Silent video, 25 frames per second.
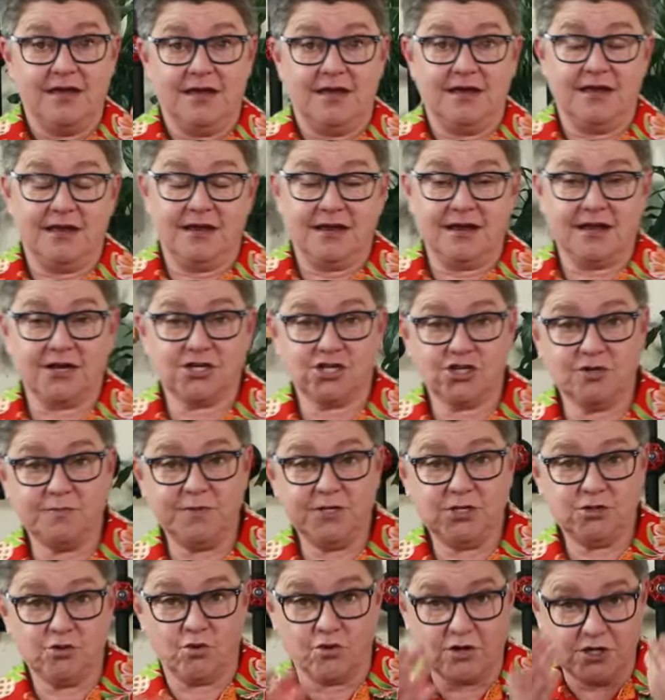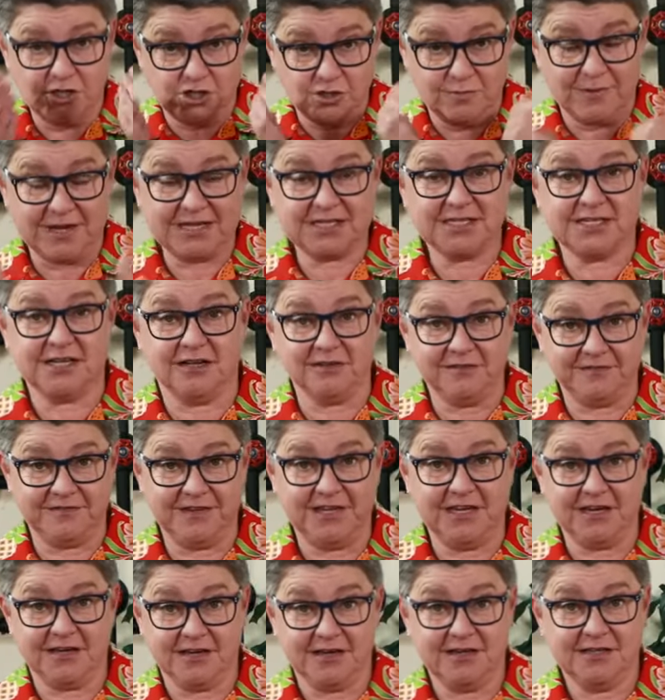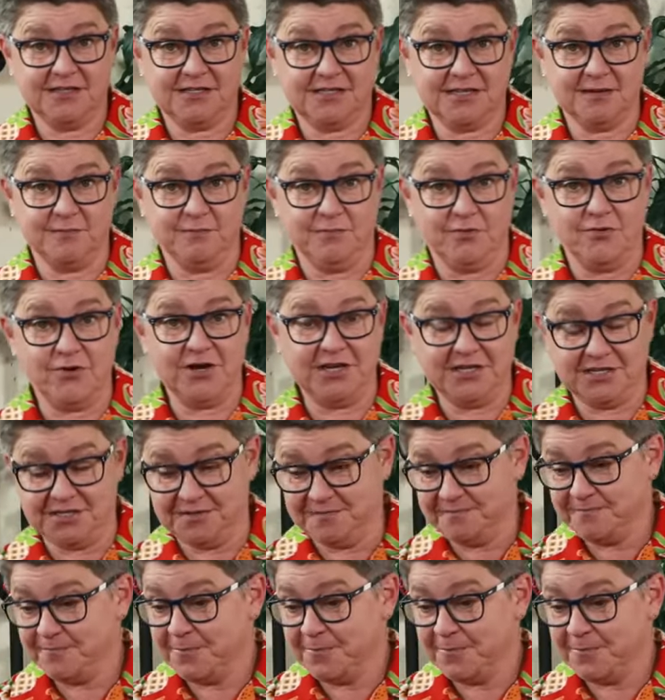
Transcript: And I should be talking to myself here at some point.